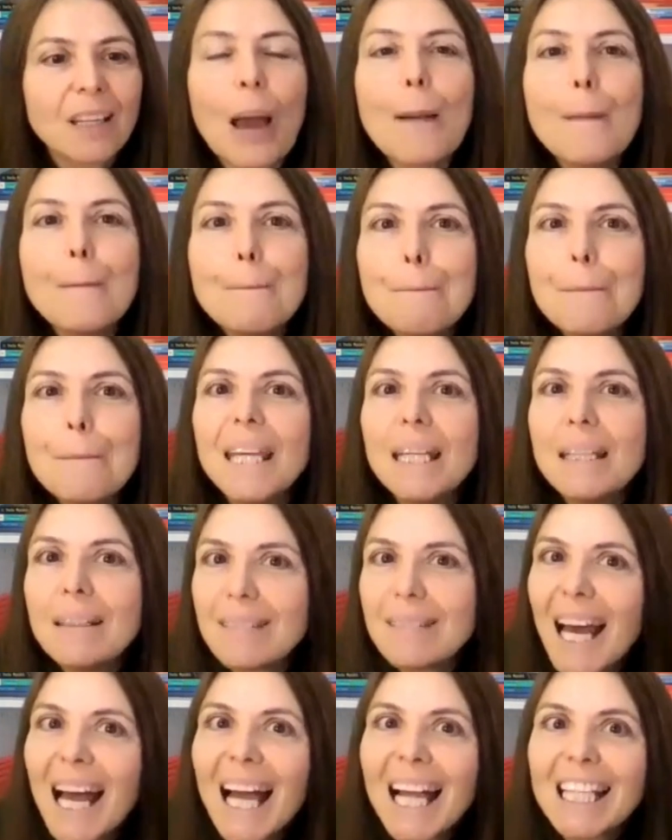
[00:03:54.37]
Mi
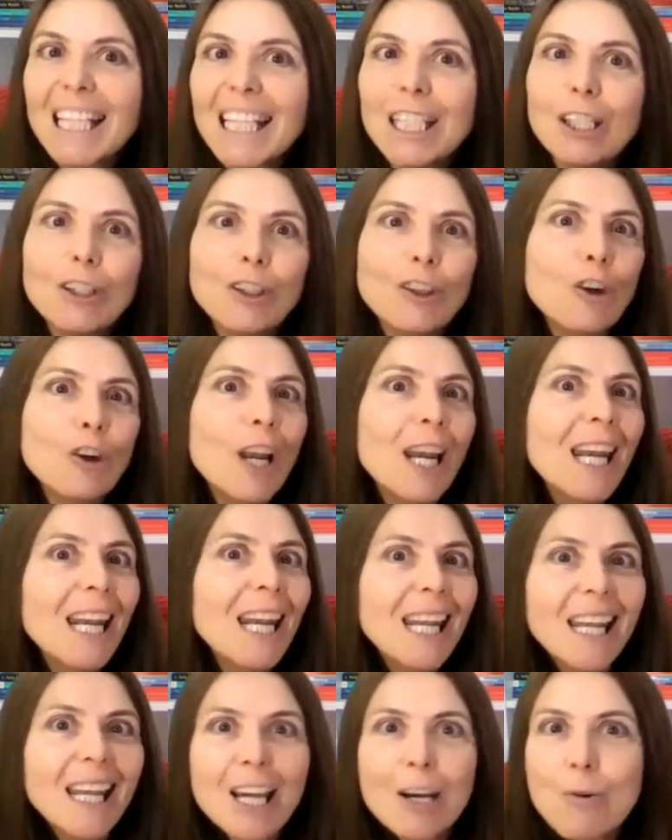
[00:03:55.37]
taglio
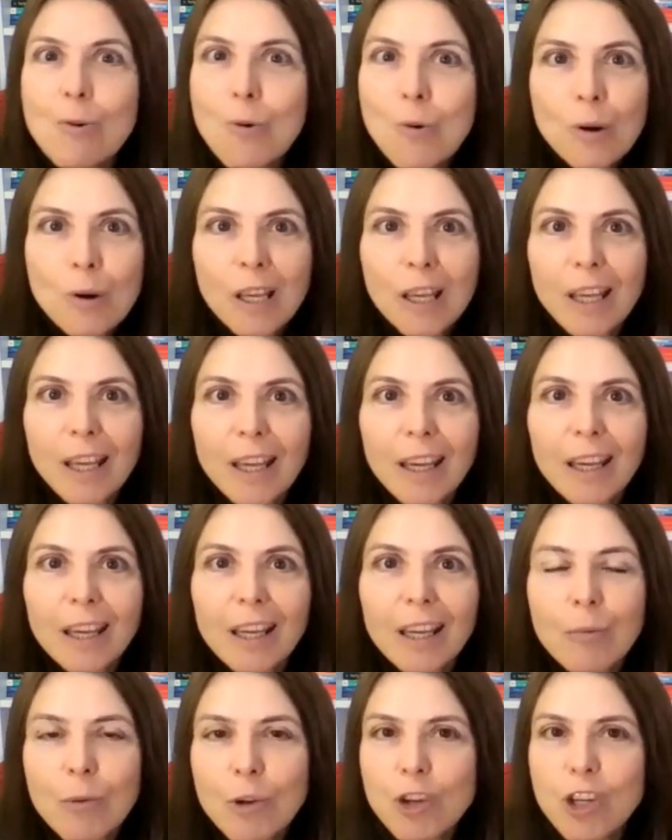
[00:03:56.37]
le unghie,
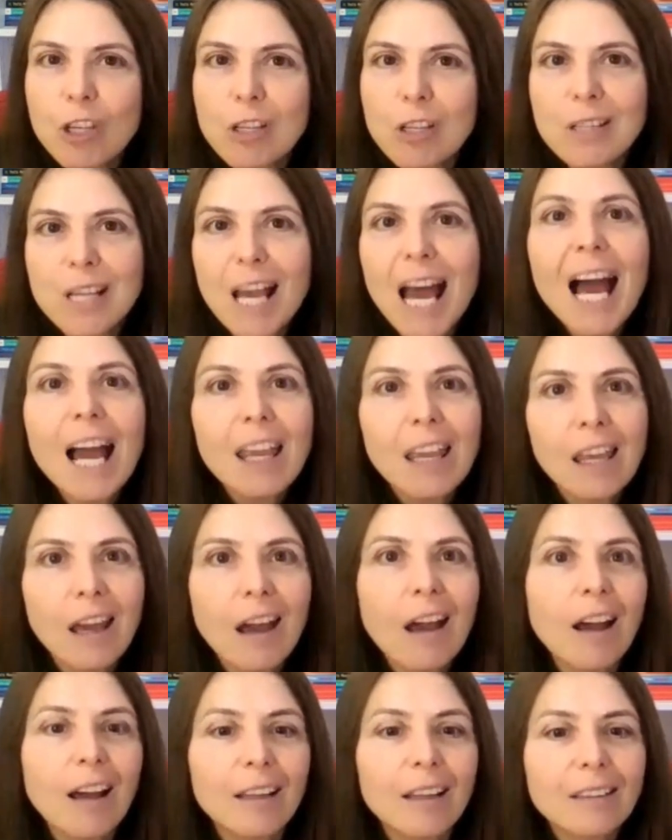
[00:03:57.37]
which is I
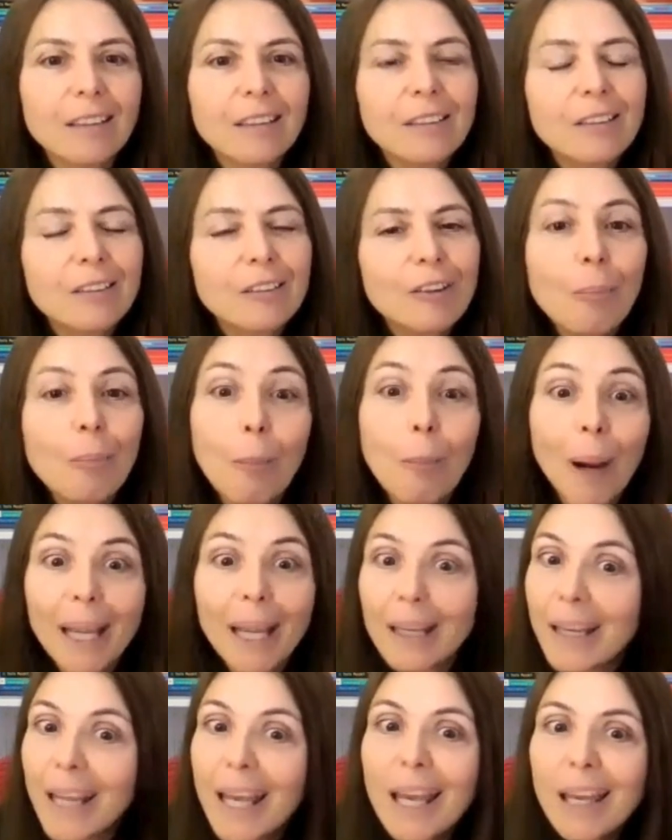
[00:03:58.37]
cut my
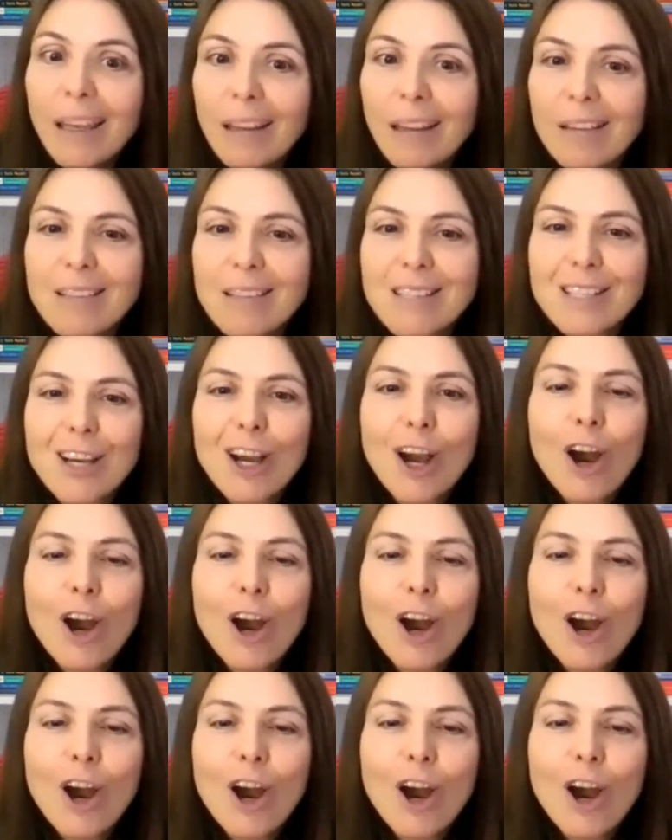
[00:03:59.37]
nails.